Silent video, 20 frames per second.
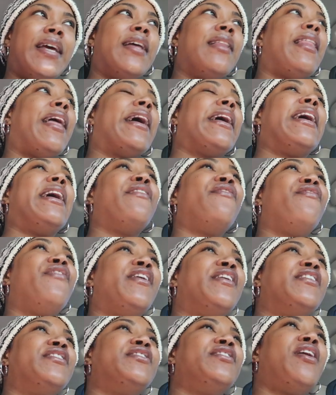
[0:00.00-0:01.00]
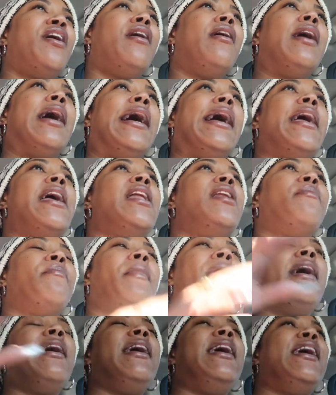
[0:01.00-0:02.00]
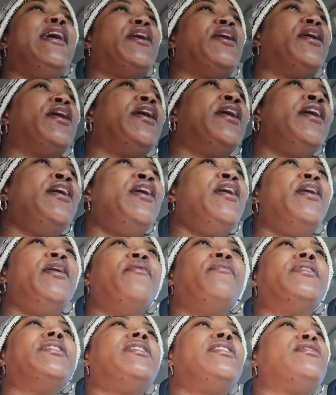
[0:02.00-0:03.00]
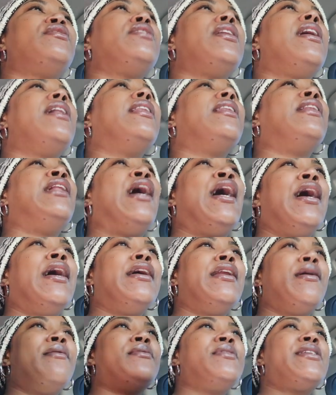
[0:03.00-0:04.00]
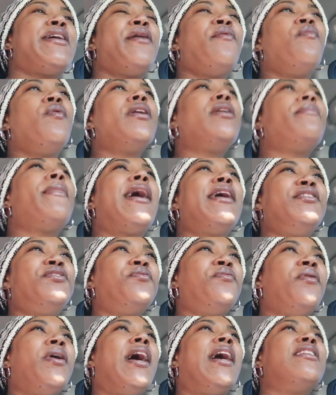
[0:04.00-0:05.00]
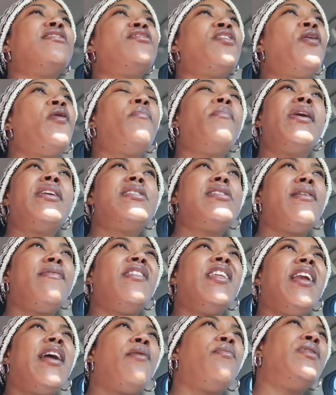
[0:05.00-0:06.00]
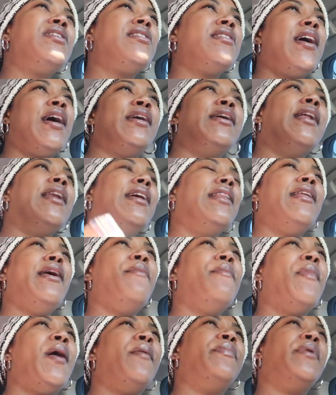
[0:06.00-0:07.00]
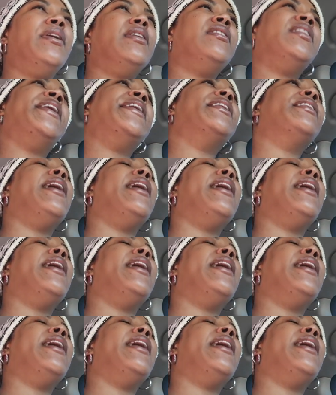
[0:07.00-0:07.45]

it. Like, at first, y'all, I hated my hair. It was just a lot. And I was like, what am I doing? I told myself that I was not going to let my birthday,